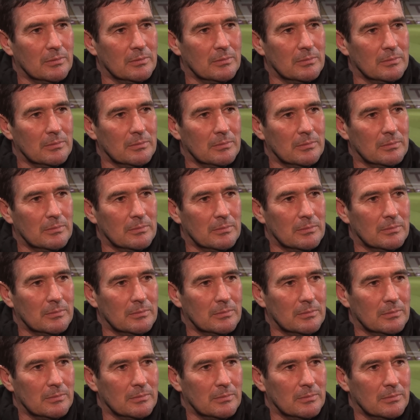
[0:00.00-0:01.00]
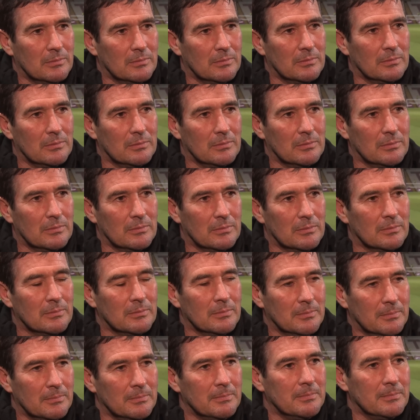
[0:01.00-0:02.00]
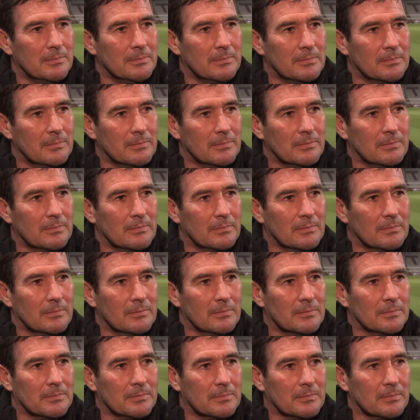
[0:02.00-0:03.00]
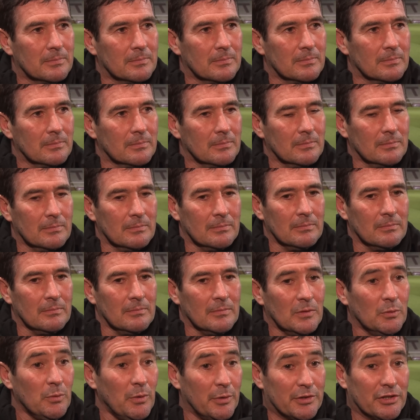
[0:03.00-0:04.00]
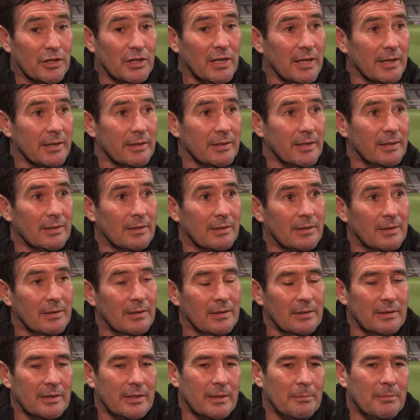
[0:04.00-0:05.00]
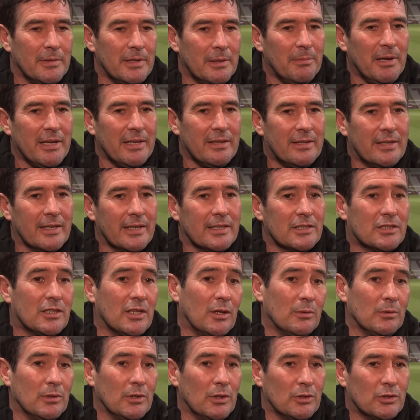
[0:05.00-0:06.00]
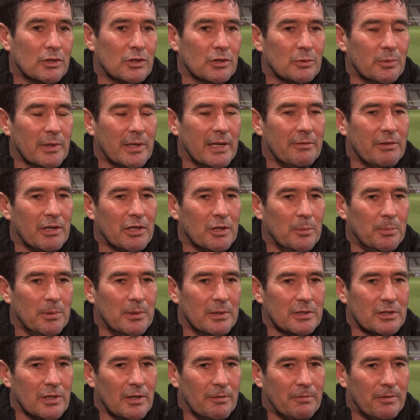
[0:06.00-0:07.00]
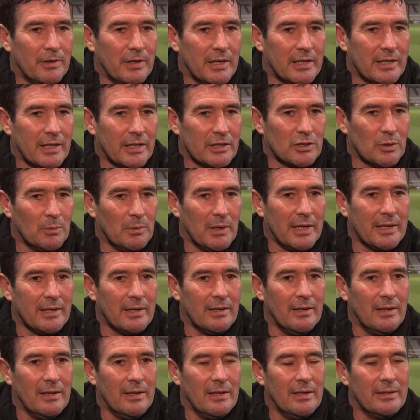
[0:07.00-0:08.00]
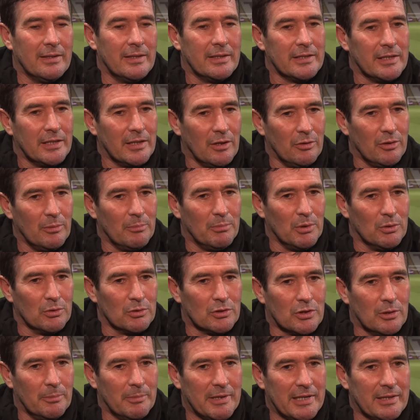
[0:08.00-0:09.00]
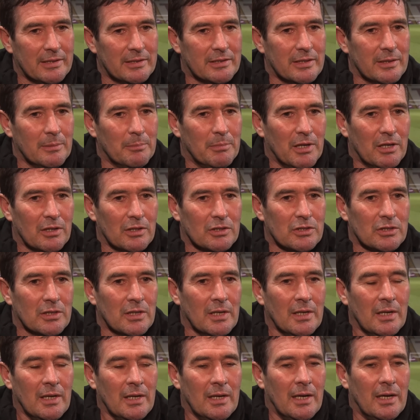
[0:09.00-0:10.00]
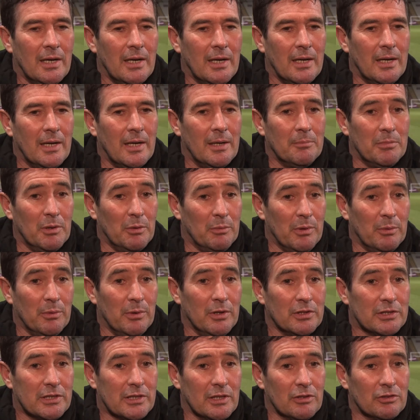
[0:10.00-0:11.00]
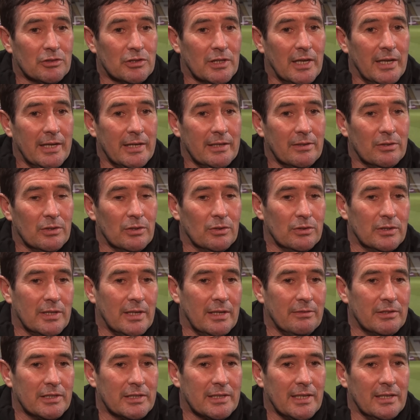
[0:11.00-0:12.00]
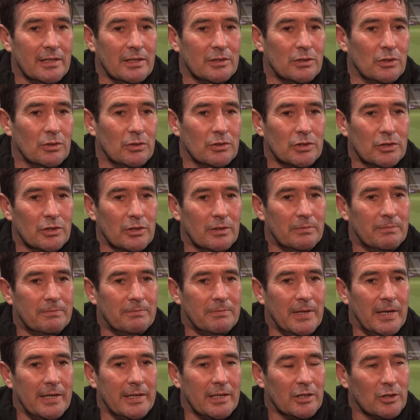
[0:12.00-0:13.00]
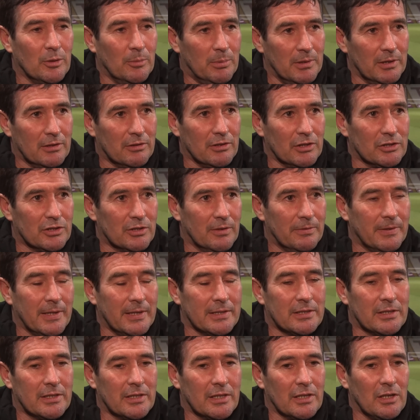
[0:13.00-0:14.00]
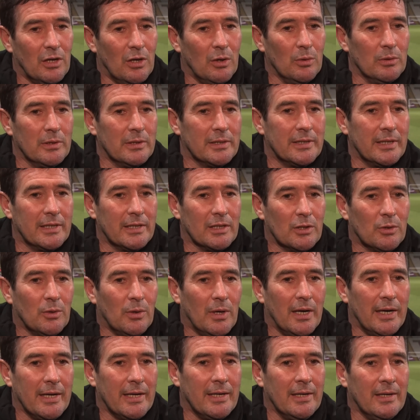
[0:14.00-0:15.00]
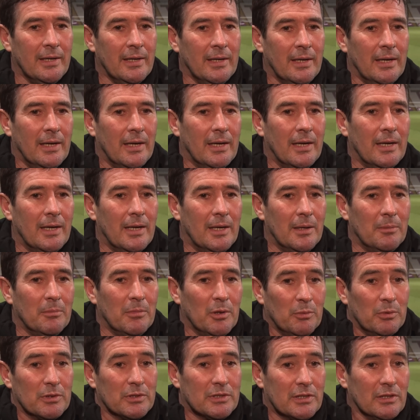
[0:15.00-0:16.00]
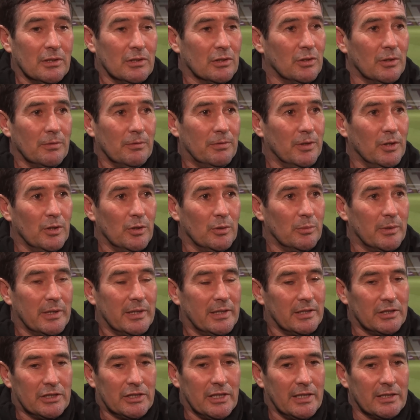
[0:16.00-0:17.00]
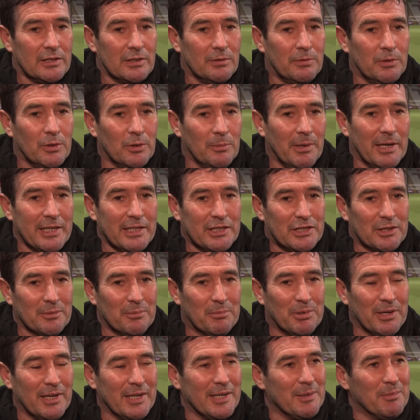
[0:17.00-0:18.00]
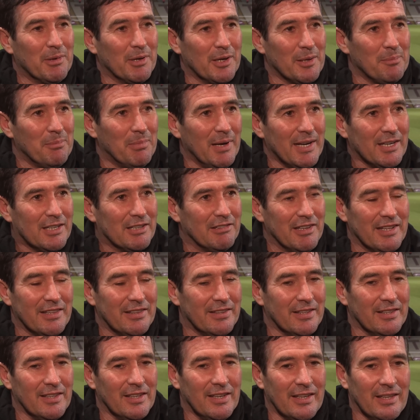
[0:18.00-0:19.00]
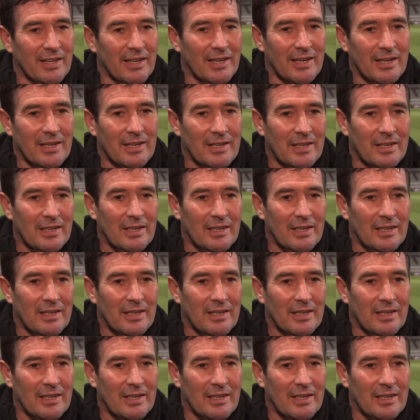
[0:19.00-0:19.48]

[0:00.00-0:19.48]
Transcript: I think there were six minutes left after then. Did you still feel you had time to win it? We tried, yeah. Your, your main thing is don't lose because we gave a couple of soft free kicks away and then you know the ball's coming into the box. Uh, but we were still trying. I thought Davis Keillor-Dunn should have fired a couple across the face of the goal and didn't quite. Um, but we're still going forward. We didn't change the formation, put anybody back or anything like that.